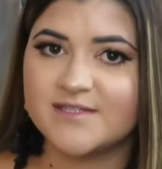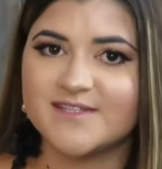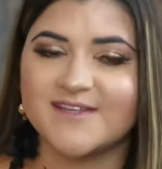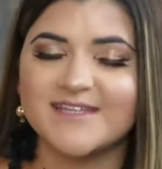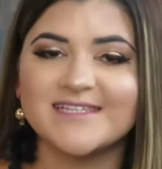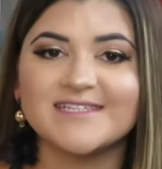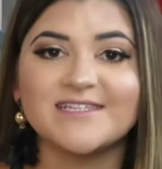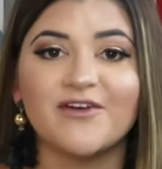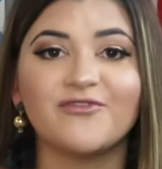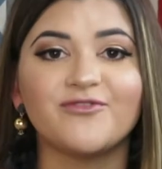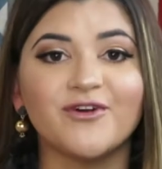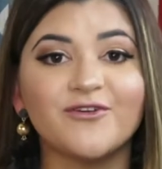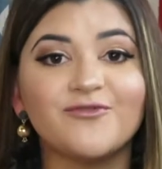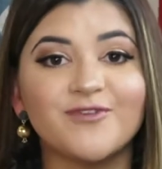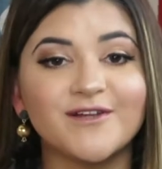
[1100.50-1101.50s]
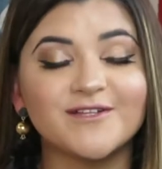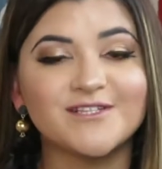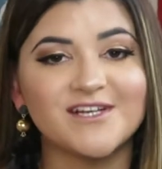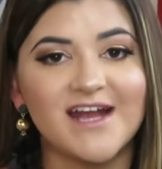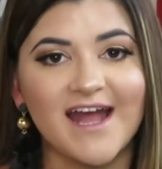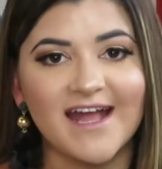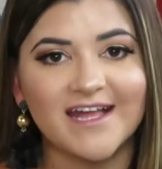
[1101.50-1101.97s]
So this is a faux
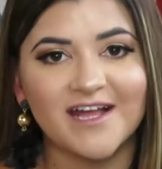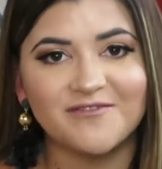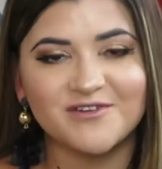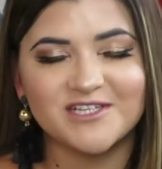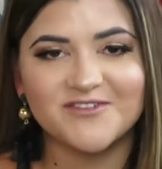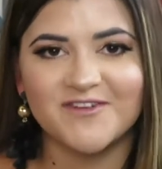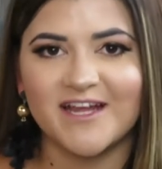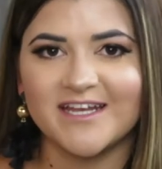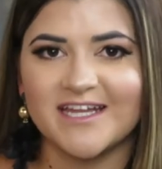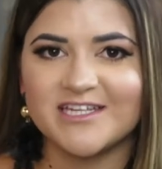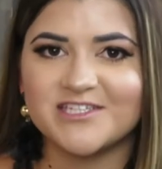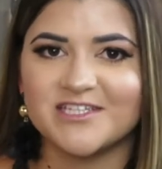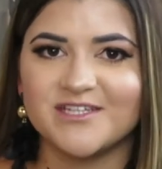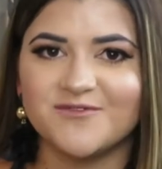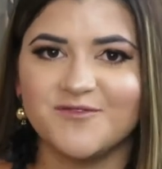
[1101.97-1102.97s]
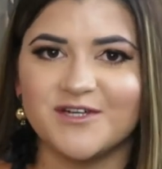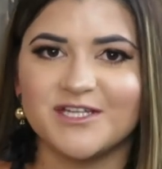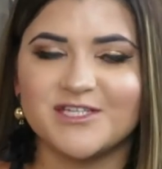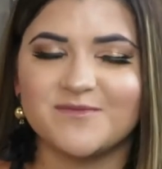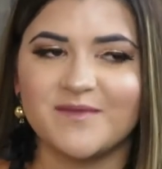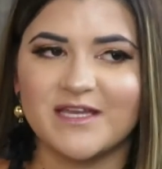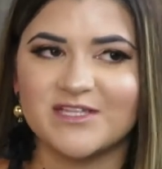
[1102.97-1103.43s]
filter high coverage foundation,
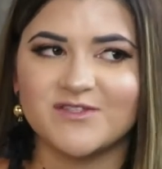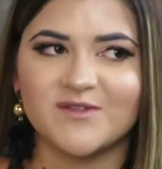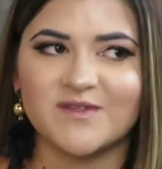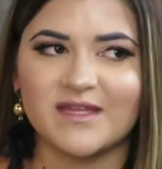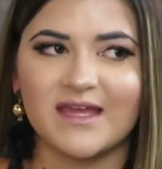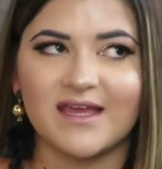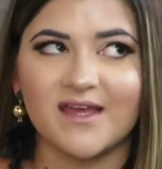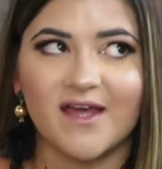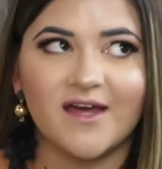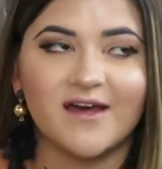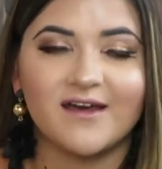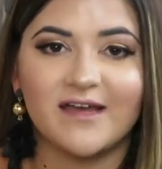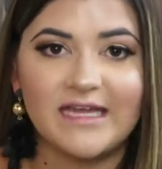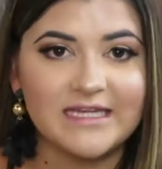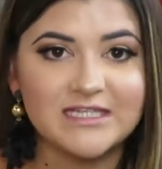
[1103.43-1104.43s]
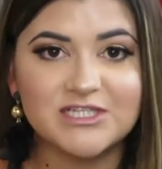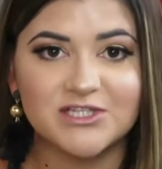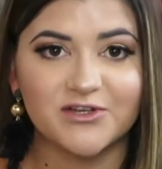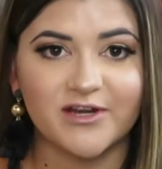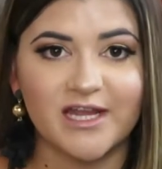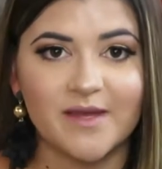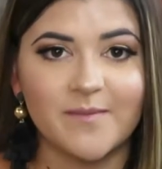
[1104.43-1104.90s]
which makes you think,
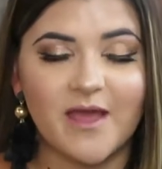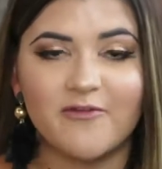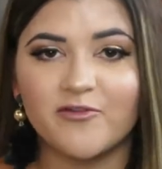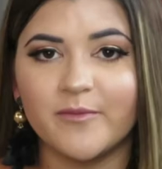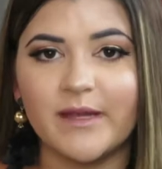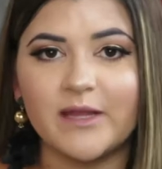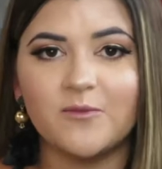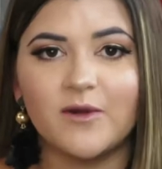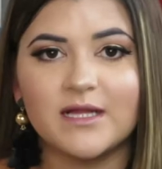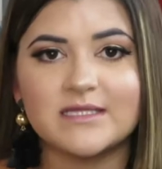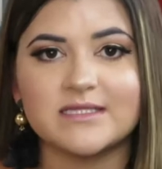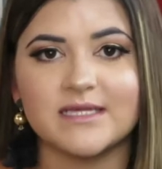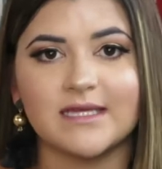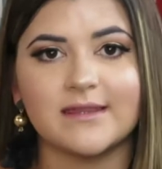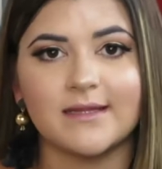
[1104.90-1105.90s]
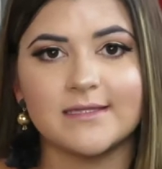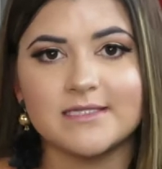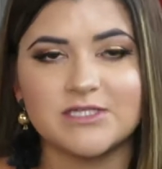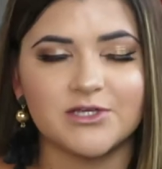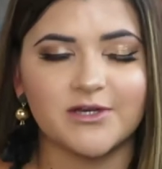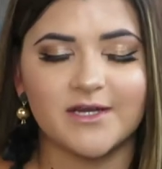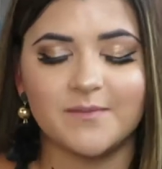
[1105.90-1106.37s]
Instagram. Everybody wants like the
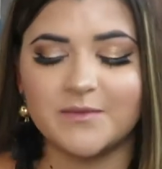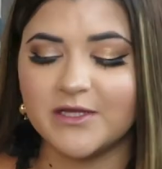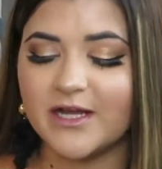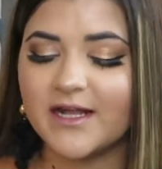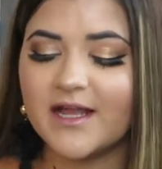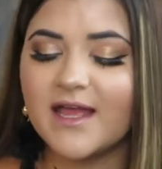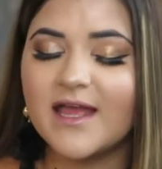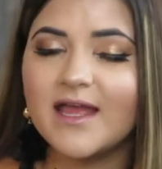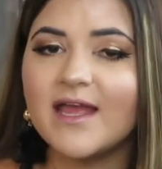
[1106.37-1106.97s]
Instagram look.